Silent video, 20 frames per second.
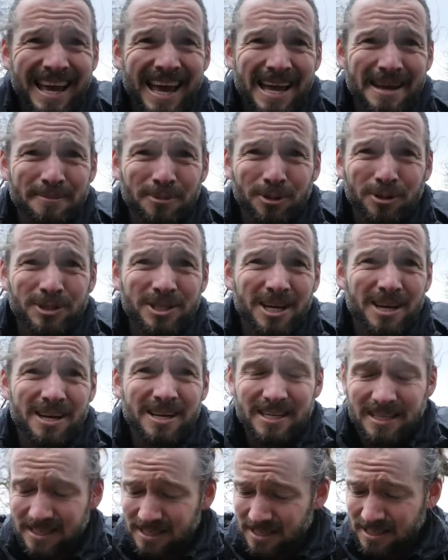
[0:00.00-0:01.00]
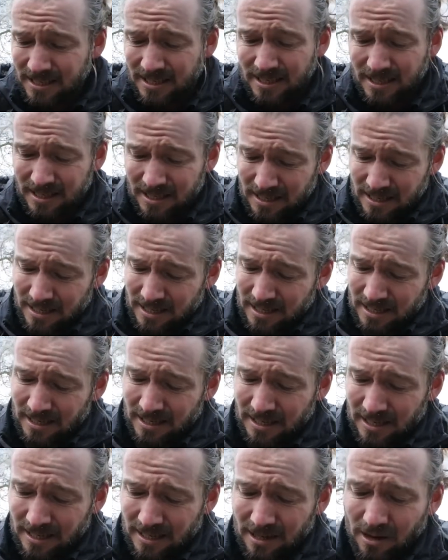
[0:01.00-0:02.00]
cable ties,
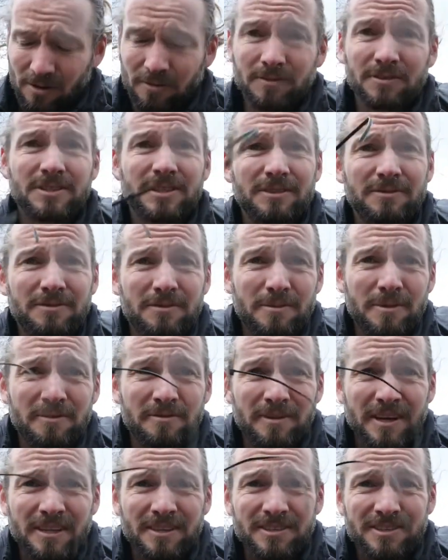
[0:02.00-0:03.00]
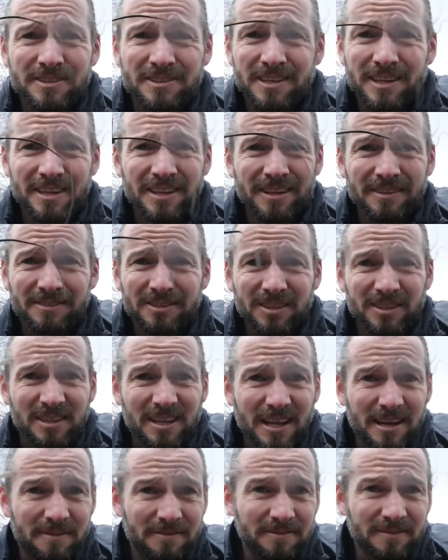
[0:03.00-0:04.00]
like obviously from events, and they've just
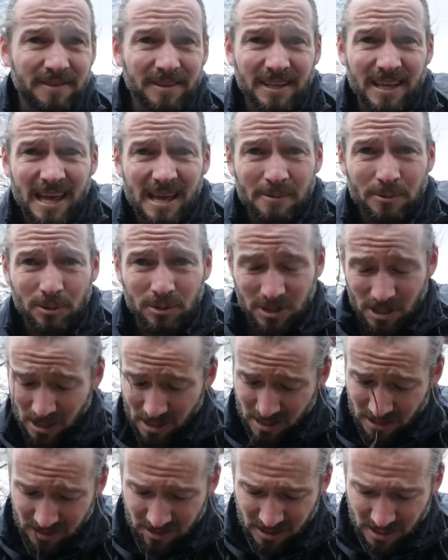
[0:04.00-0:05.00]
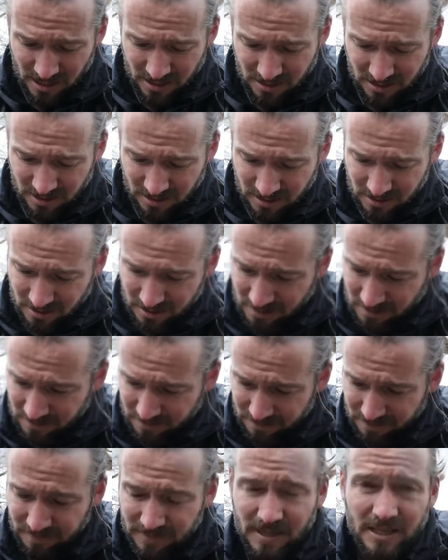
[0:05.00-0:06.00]
left cable ties. That's just
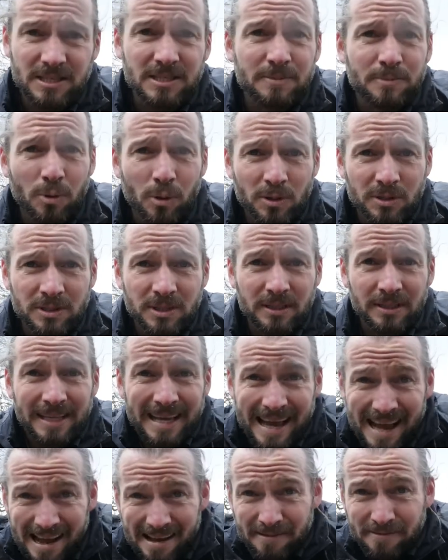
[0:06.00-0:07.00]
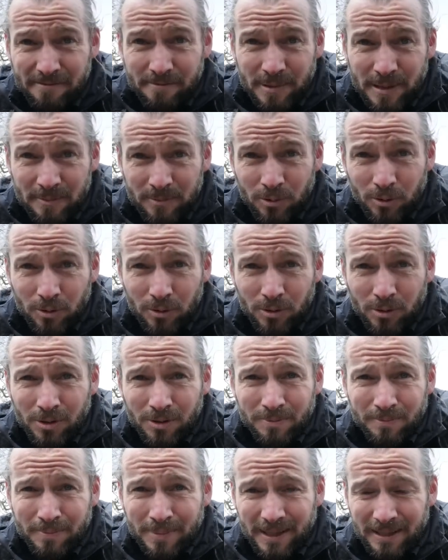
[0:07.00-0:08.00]
disappointing. They have people who
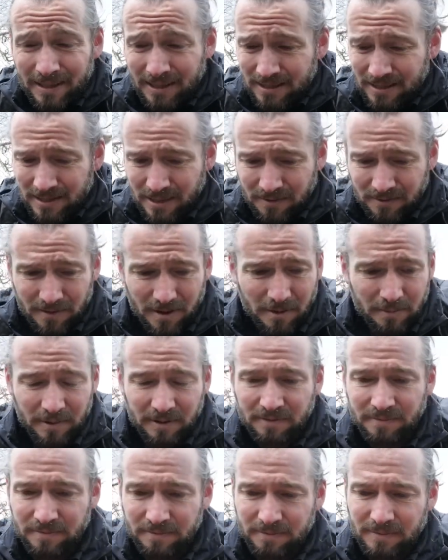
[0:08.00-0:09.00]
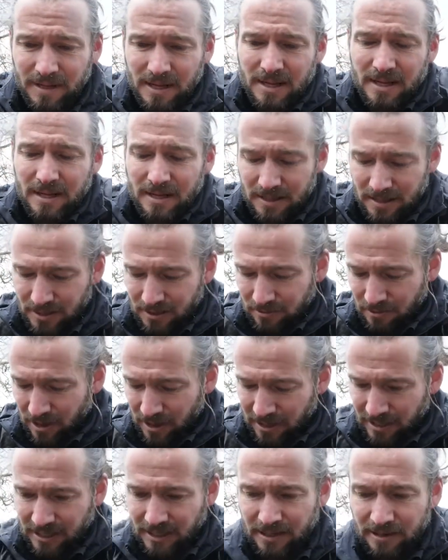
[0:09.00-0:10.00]
can pick this stuff up if they're
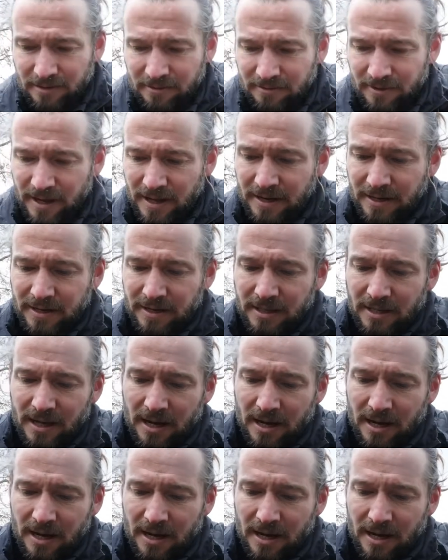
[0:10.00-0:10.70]
running an event.